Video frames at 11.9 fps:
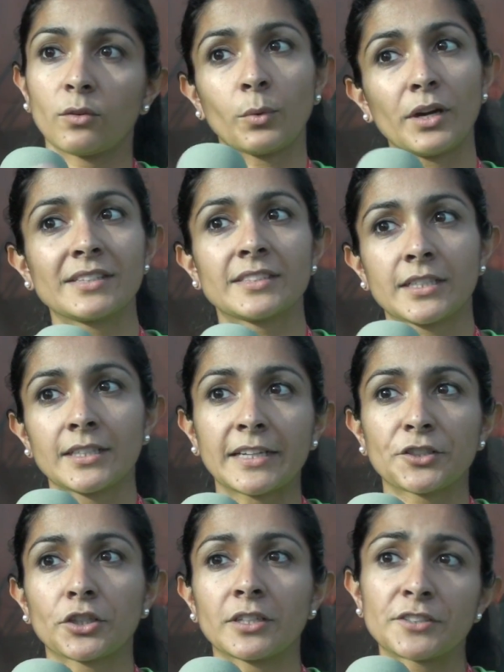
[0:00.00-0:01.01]
Whereas the
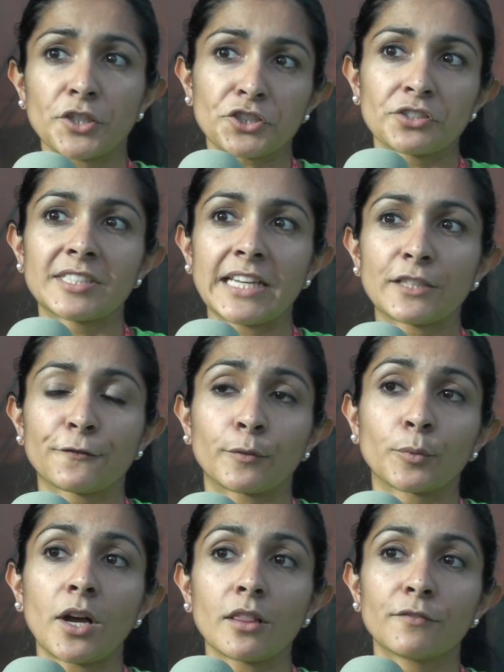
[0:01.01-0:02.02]
collector construction sets
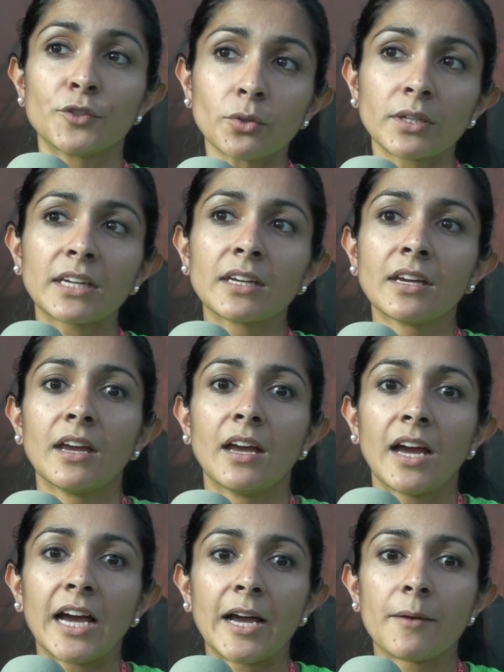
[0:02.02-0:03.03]
from Call of Duty
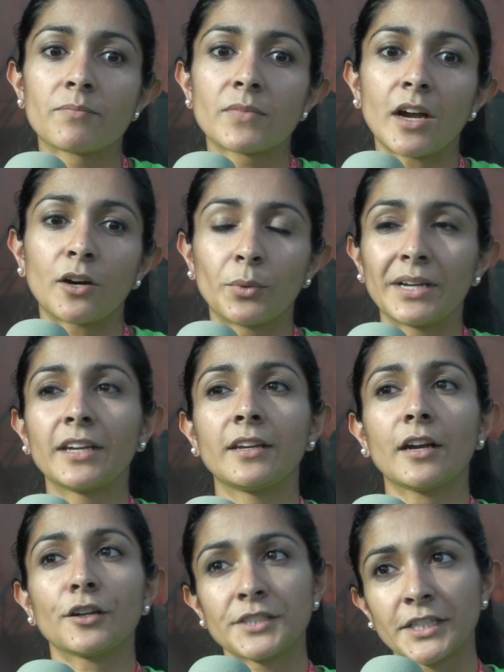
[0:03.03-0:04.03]
are
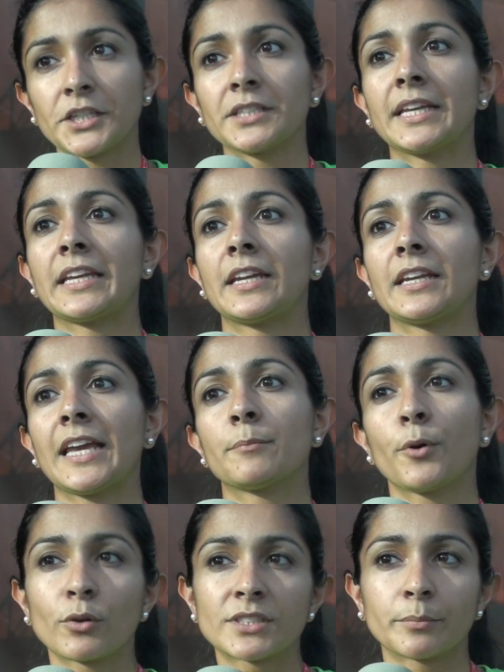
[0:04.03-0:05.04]
really articulated
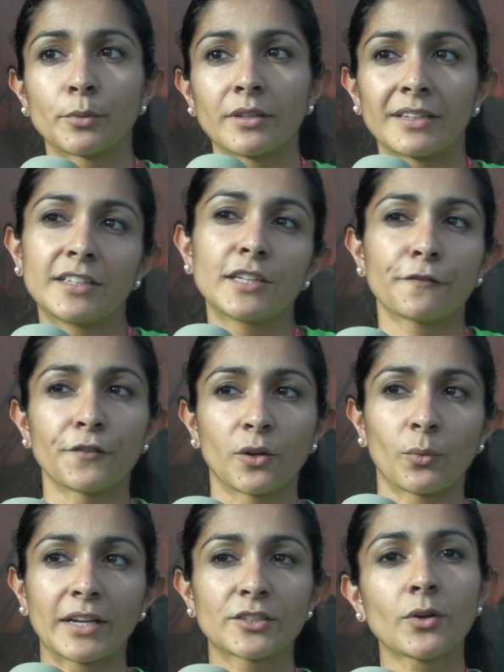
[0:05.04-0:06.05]
and posable in a
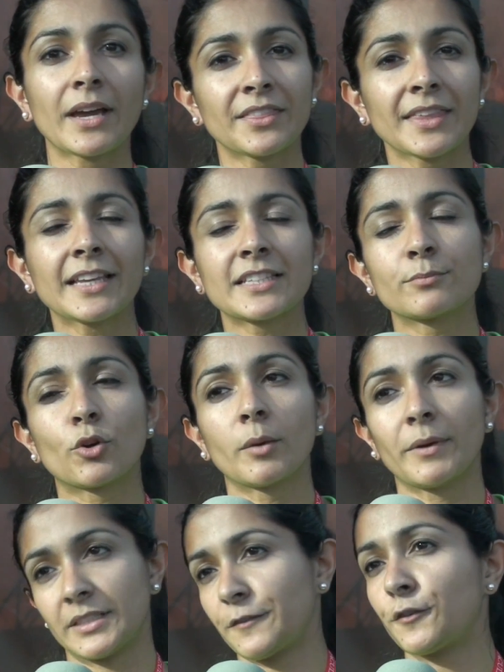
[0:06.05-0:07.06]
different way. So I think it's more
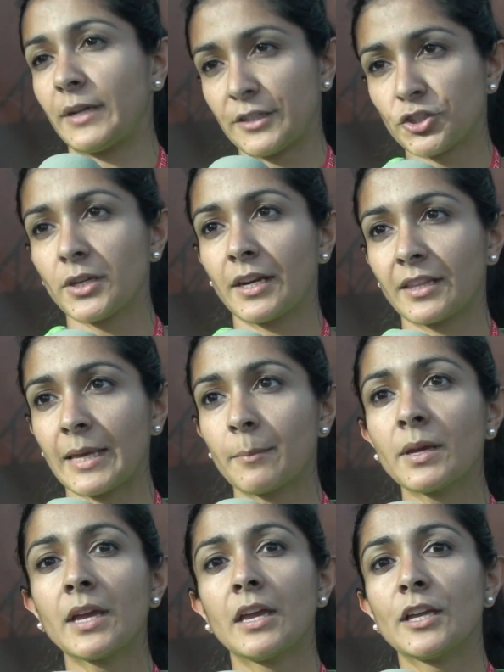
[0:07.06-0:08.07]
about differentiating
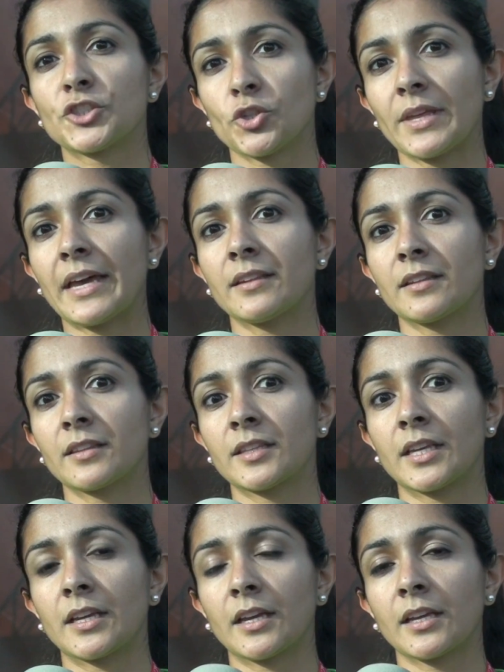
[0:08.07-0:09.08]
them so that
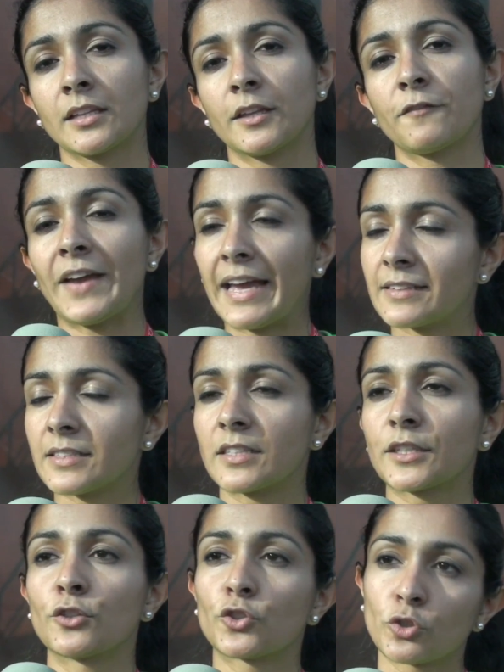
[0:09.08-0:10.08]
the fans and
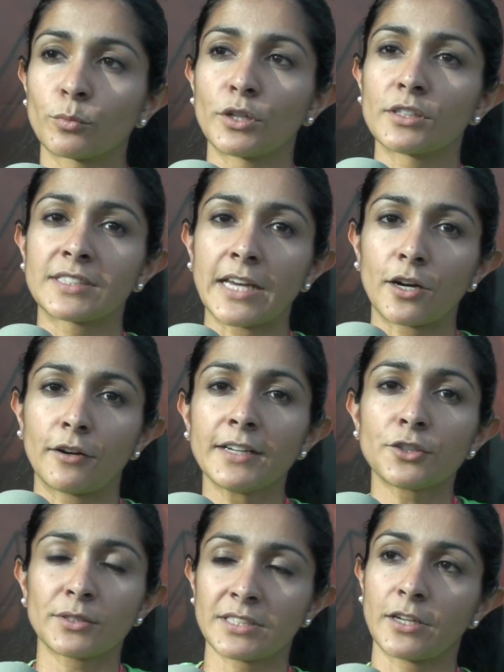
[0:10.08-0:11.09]
the consumers that are
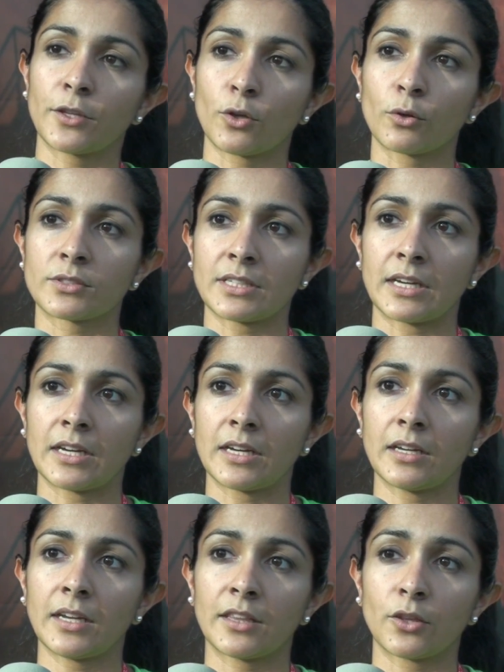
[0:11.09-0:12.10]
interested in
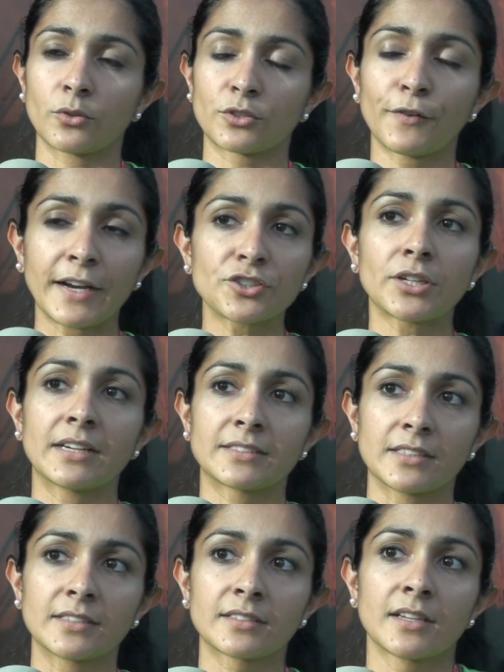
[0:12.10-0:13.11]
those
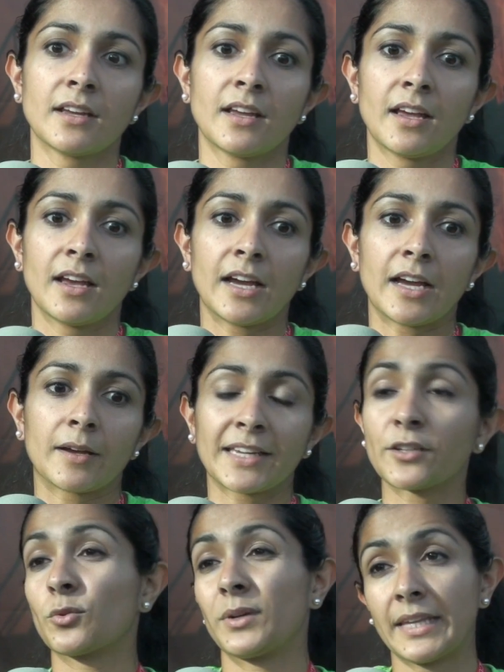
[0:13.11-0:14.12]
franchises
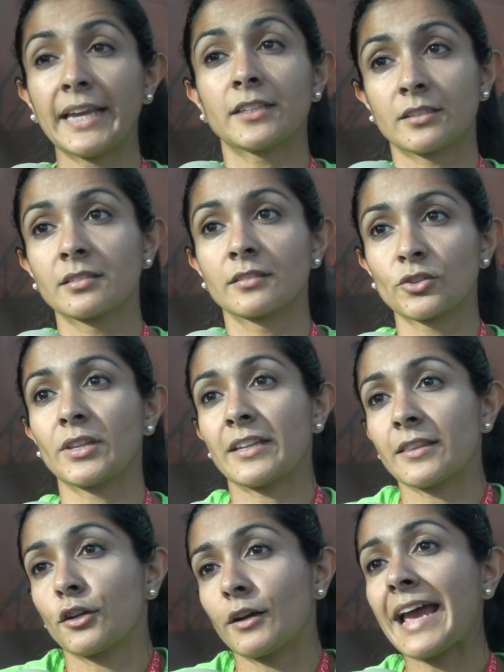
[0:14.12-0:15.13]
can relate, so
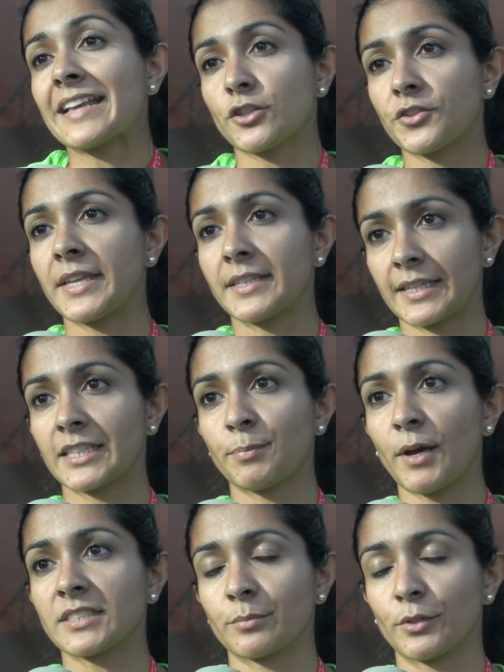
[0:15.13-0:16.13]
that they're as authentic as
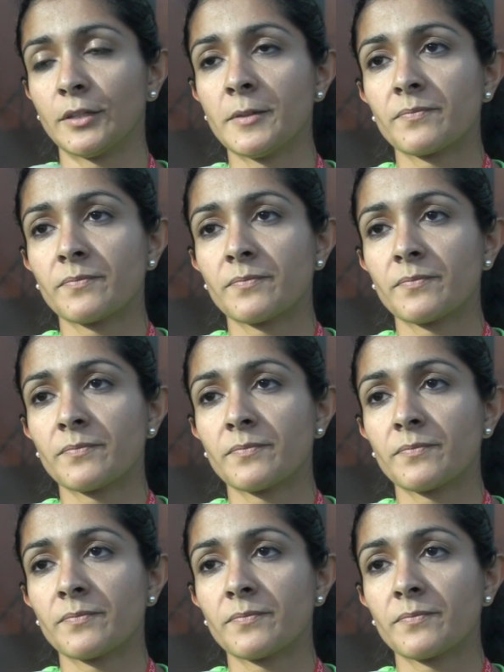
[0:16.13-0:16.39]
possible.